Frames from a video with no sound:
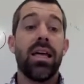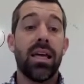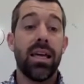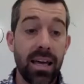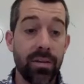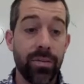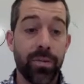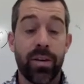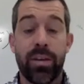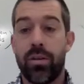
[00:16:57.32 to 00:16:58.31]

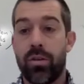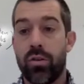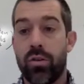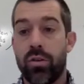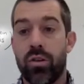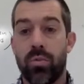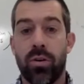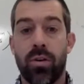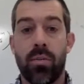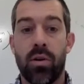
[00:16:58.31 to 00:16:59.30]
if the nutritional
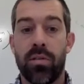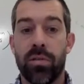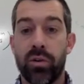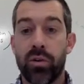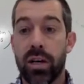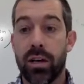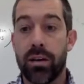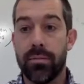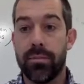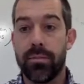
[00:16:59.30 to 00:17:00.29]
program overview is good.
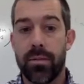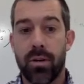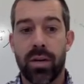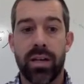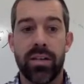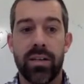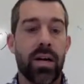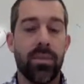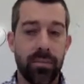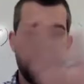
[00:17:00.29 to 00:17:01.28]
Okay, so
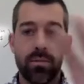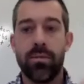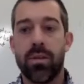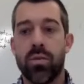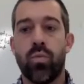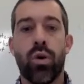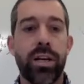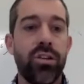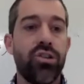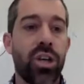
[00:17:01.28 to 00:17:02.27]
it's
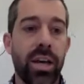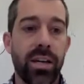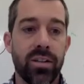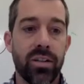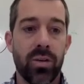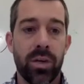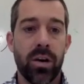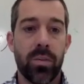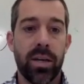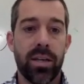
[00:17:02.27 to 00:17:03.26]
one change that we
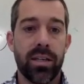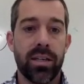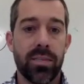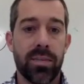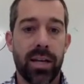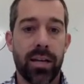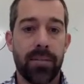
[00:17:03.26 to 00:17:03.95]
are making to the plan.